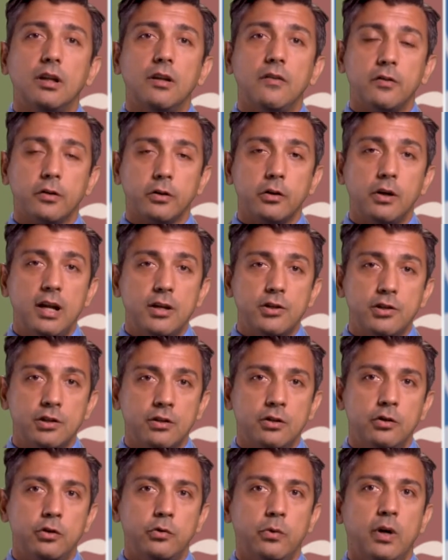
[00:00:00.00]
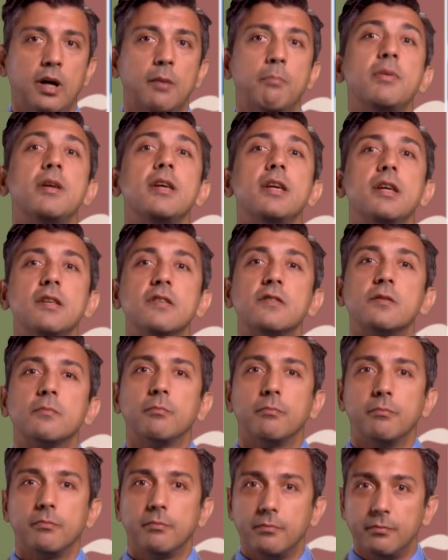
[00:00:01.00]
circulation to appease
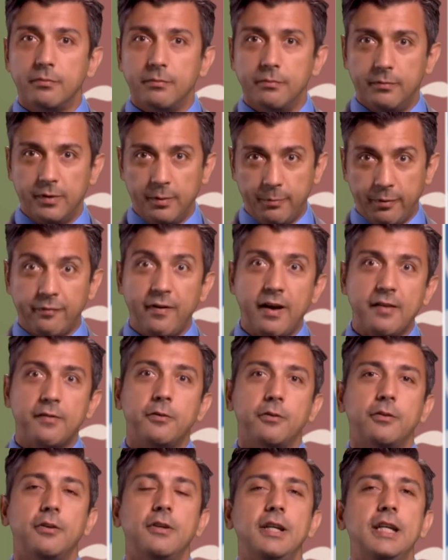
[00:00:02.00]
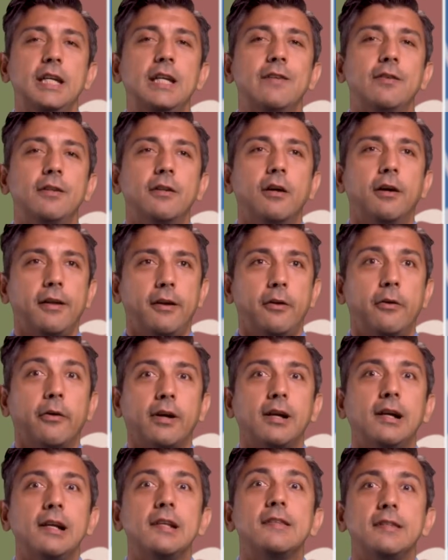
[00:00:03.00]
the professor, even though they
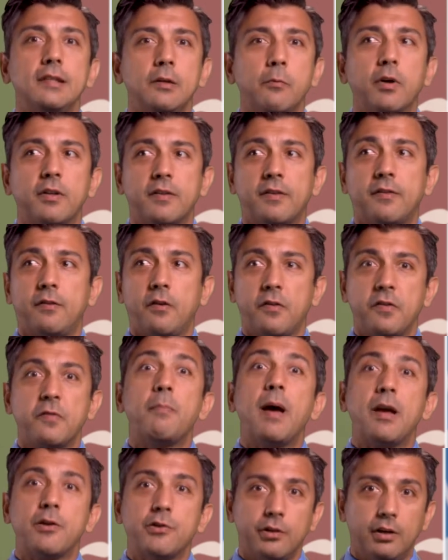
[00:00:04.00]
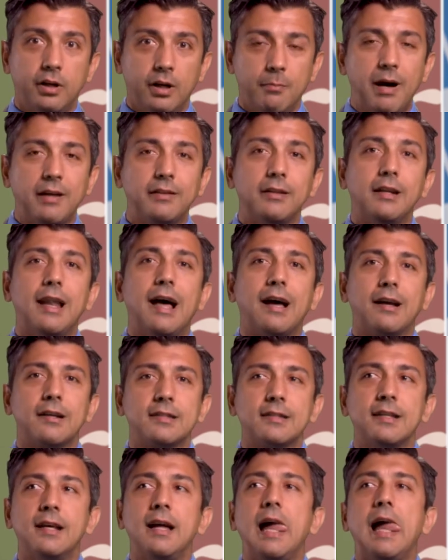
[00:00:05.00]
don't really see what's so special about the
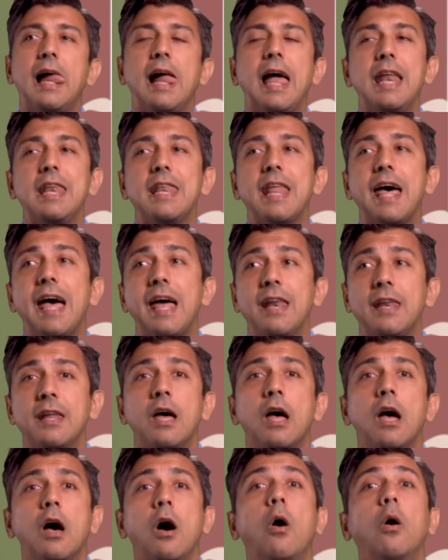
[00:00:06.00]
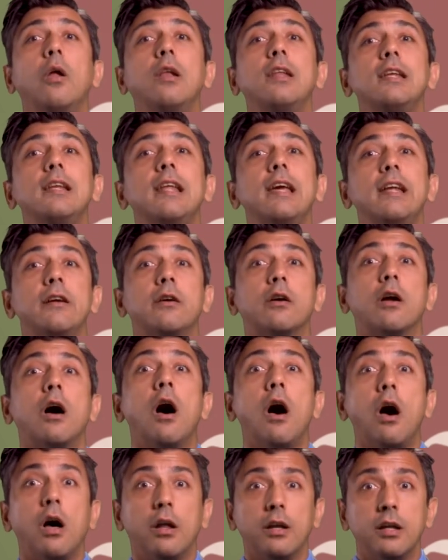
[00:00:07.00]
lungs. And then only later
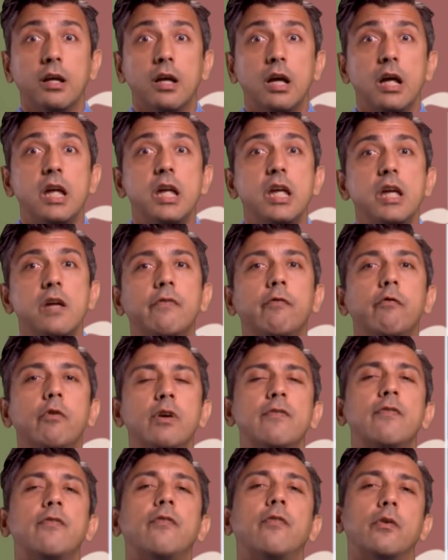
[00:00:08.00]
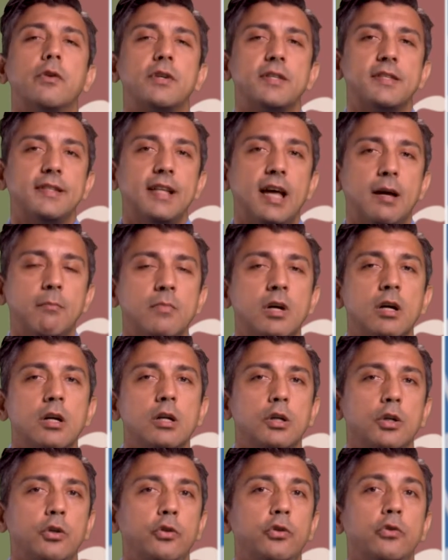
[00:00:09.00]
on, if we force them
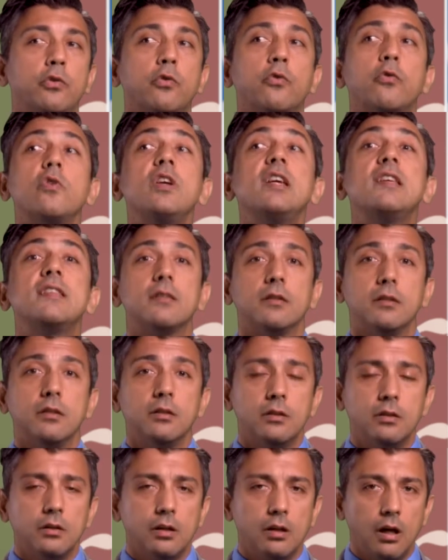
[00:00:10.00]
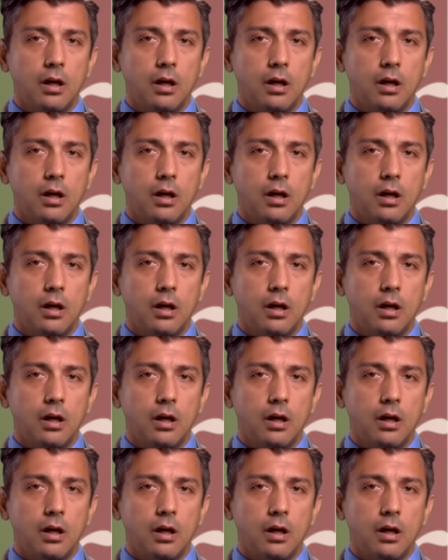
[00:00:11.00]
to reason